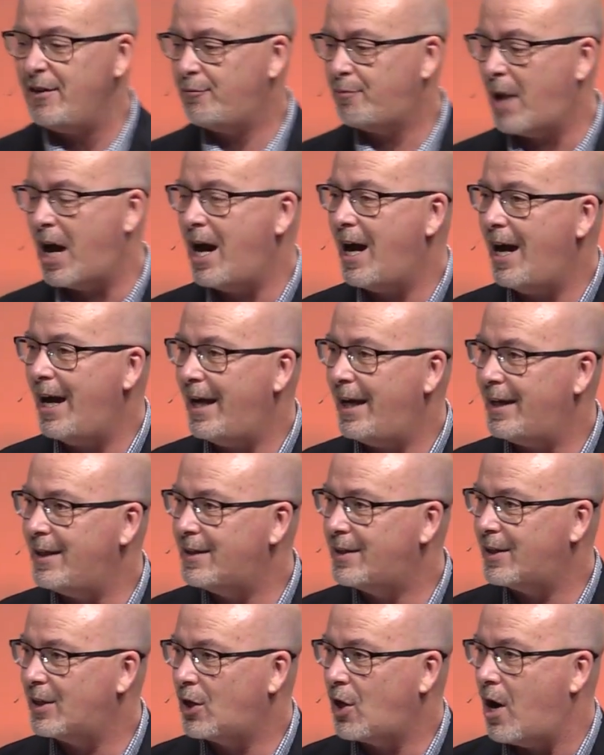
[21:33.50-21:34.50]
behind
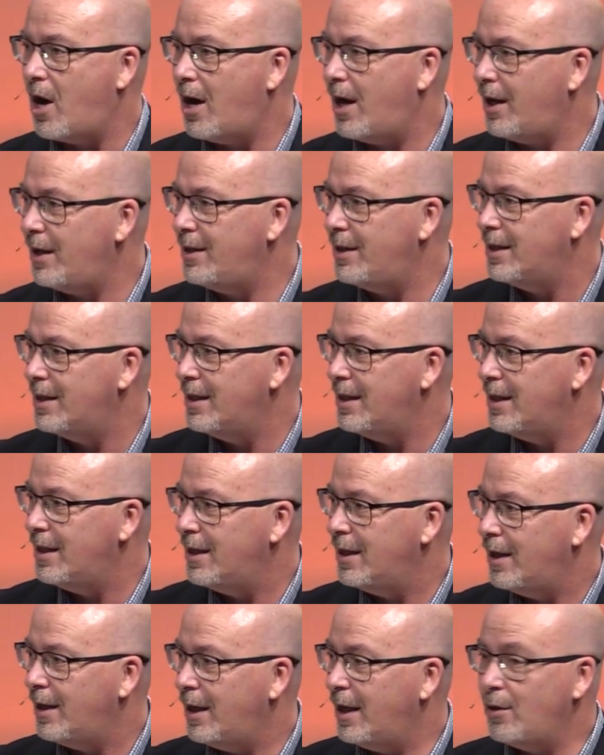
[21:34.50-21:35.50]
the God
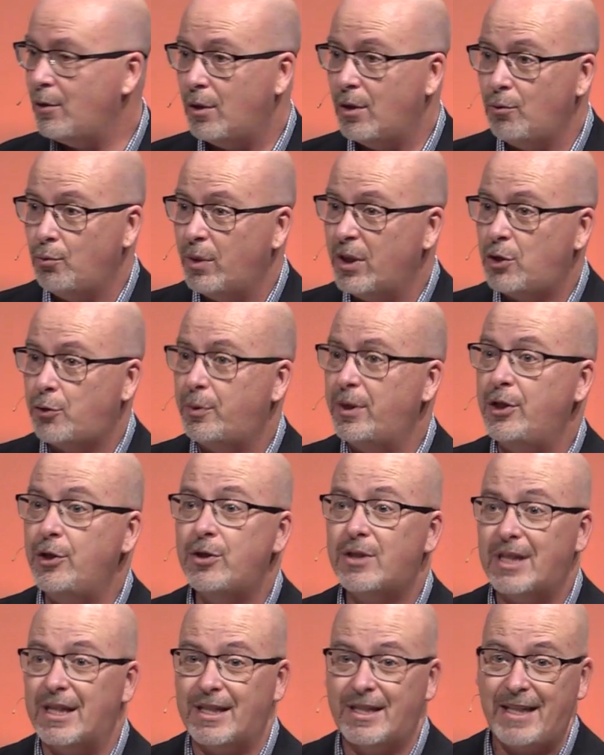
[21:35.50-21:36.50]
in which we
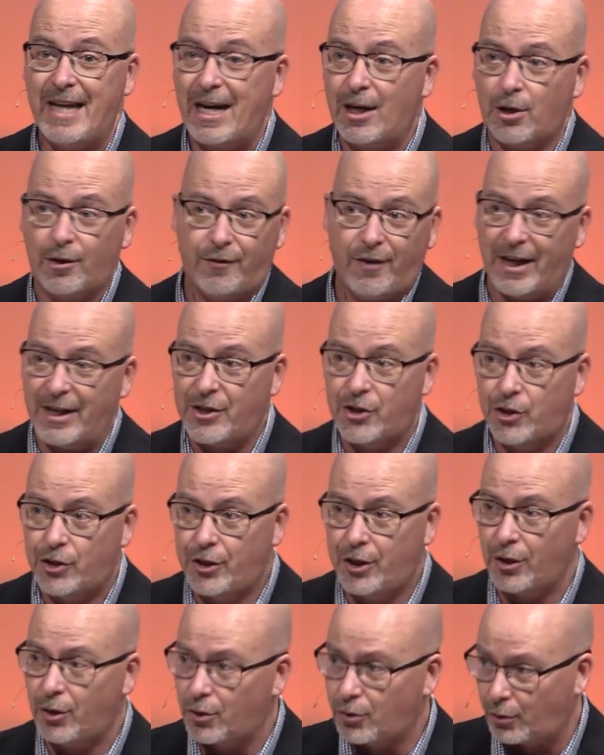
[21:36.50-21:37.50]
used to sacrifice
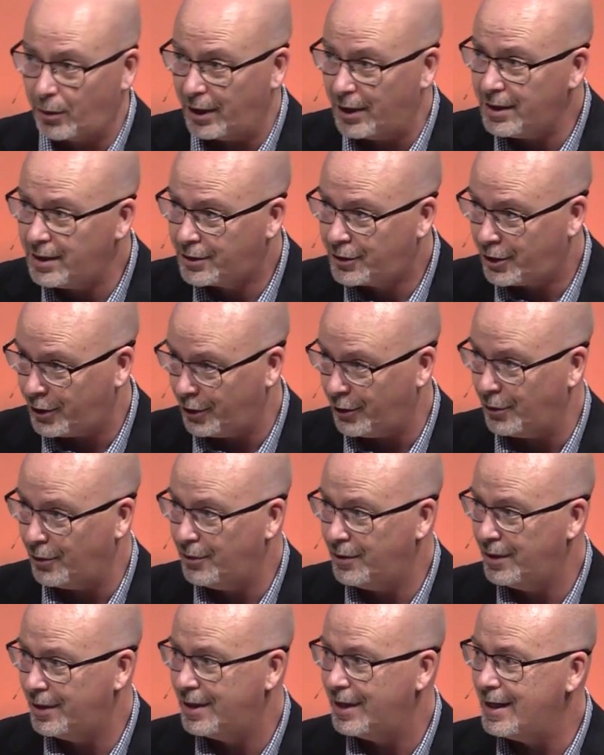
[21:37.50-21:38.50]
children
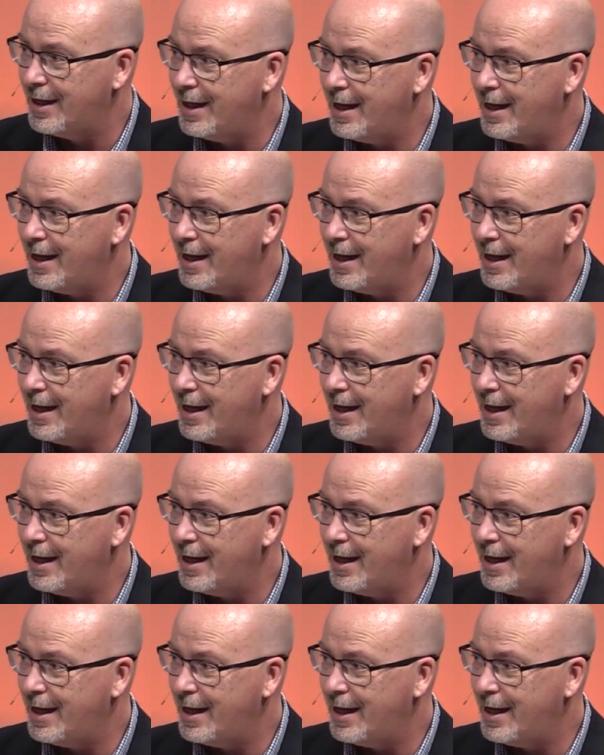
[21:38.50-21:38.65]
to,